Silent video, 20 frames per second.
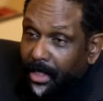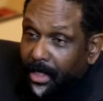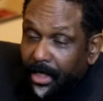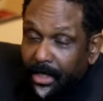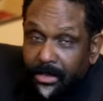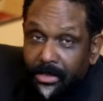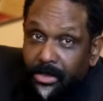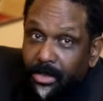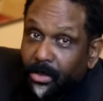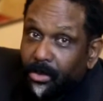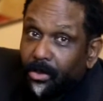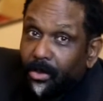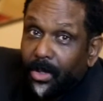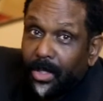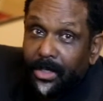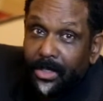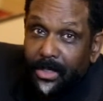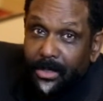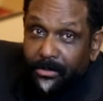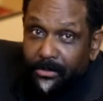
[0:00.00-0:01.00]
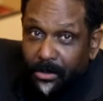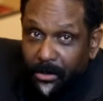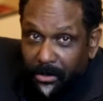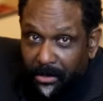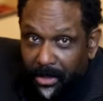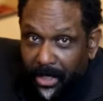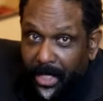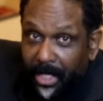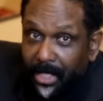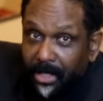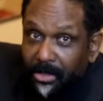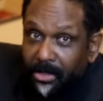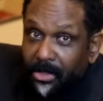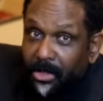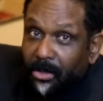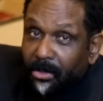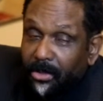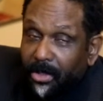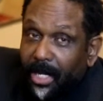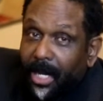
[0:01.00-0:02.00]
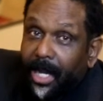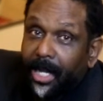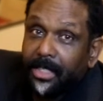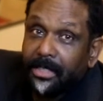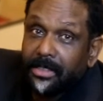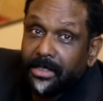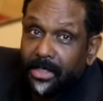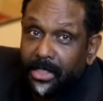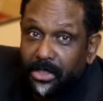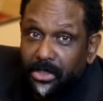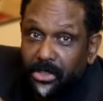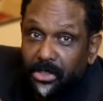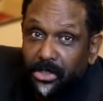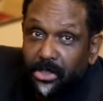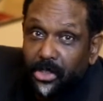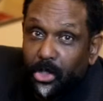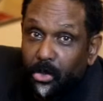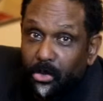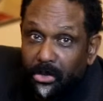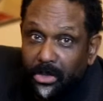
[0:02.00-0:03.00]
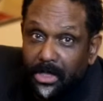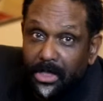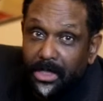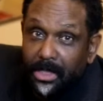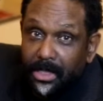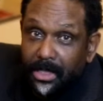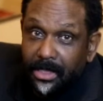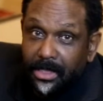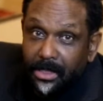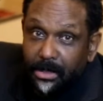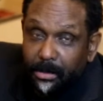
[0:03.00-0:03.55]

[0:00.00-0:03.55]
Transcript: It's a wonderful thing. You know, God is just so good,